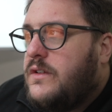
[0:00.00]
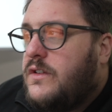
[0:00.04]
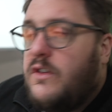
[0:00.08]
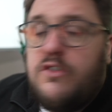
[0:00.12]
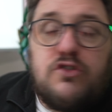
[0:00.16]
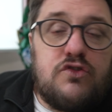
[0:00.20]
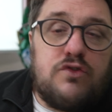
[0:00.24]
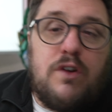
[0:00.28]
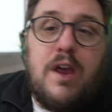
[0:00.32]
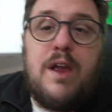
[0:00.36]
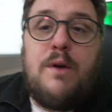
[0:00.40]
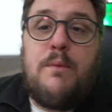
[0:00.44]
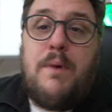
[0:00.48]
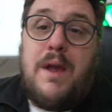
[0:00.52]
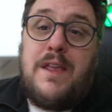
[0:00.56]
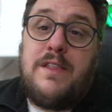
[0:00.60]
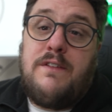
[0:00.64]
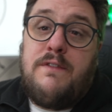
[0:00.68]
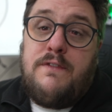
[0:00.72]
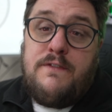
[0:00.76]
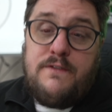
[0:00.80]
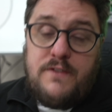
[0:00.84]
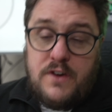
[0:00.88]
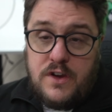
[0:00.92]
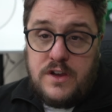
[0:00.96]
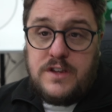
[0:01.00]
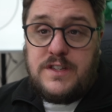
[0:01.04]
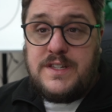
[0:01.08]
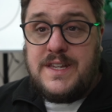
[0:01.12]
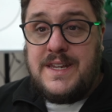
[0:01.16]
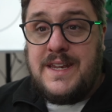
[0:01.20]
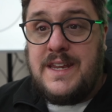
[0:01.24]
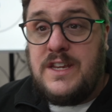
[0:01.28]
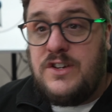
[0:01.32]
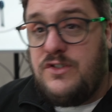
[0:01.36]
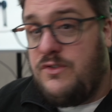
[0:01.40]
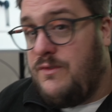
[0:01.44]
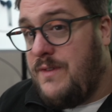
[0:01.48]
So straight away, the first
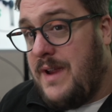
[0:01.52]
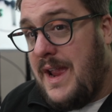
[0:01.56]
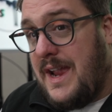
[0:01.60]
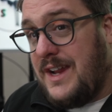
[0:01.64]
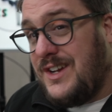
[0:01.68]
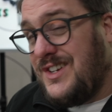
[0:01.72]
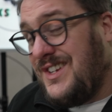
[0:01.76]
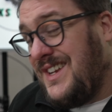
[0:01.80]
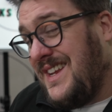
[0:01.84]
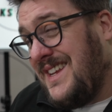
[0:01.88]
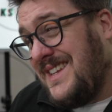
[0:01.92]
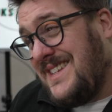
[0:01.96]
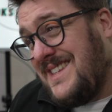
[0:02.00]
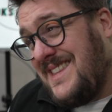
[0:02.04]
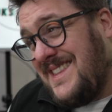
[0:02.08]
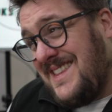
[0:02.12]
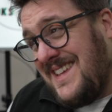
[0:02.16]
initial reaction is